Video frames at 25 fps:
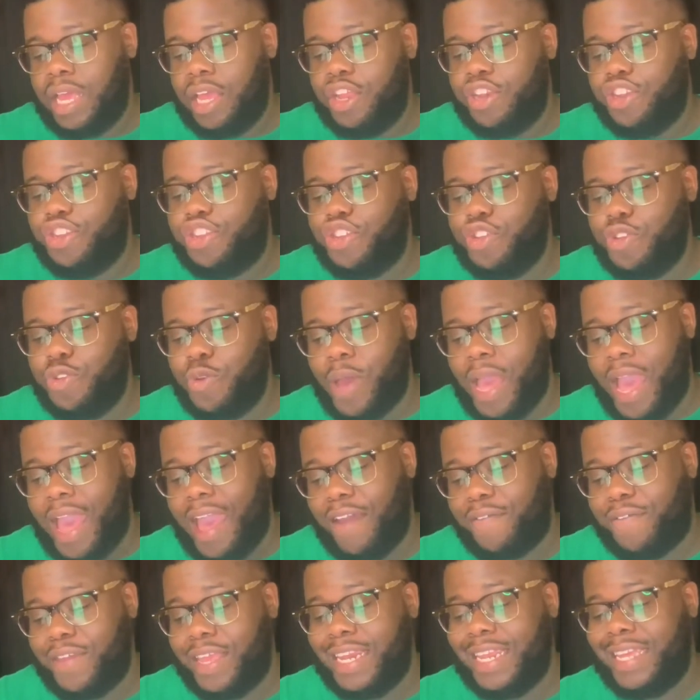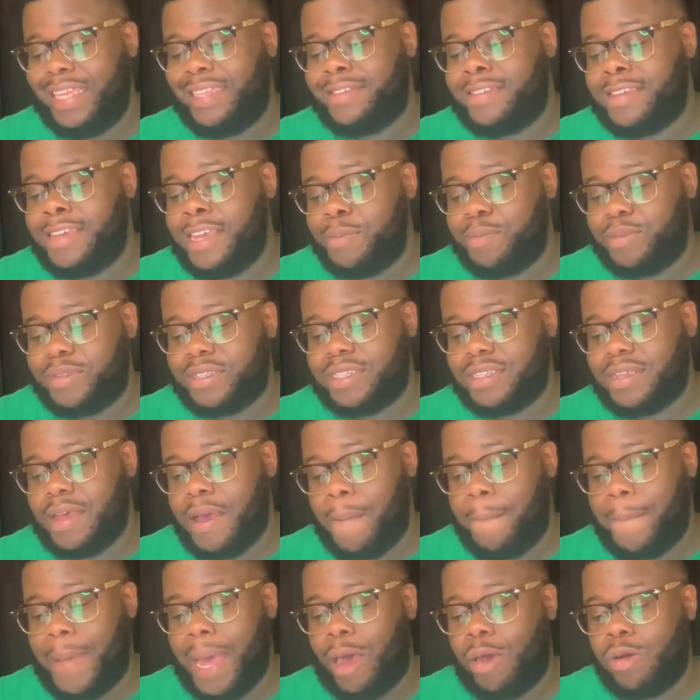Do you have any tips
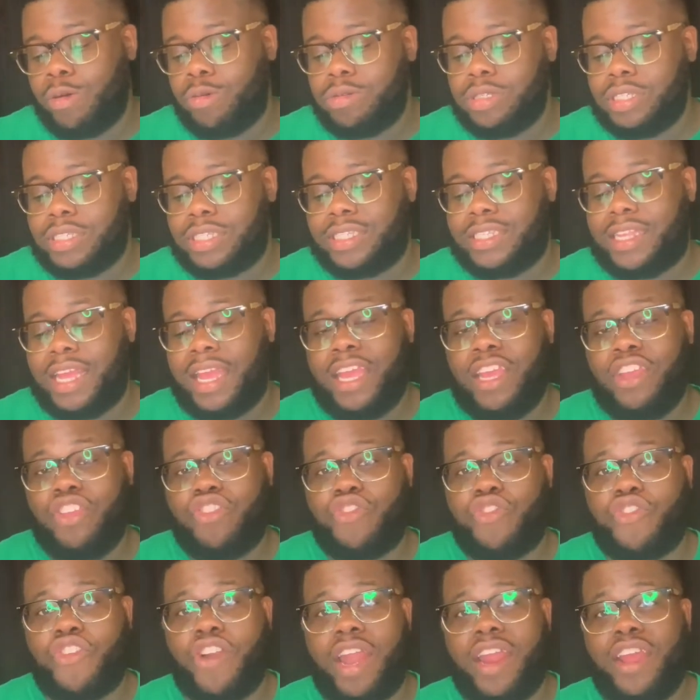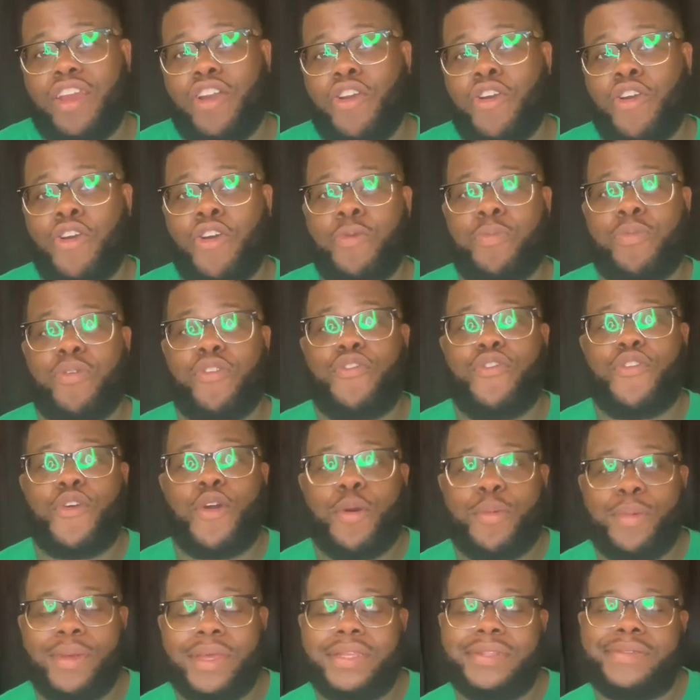about stage fright or
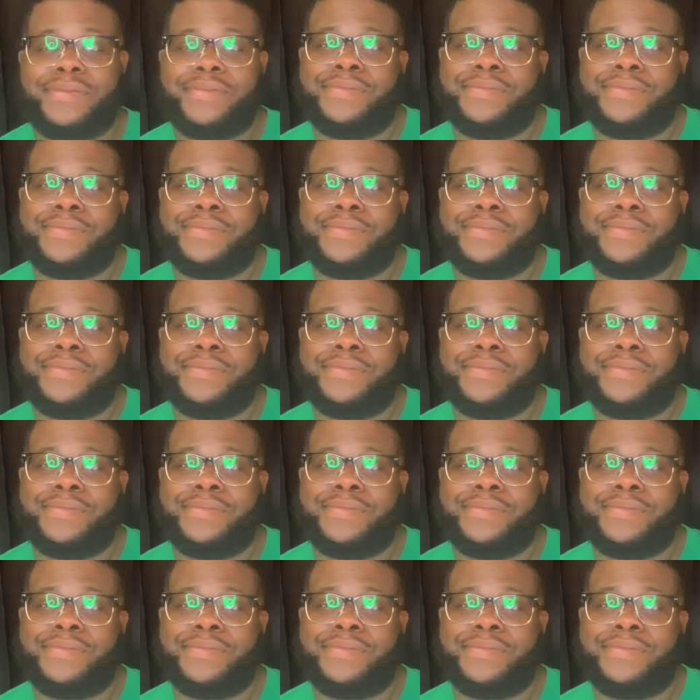performing?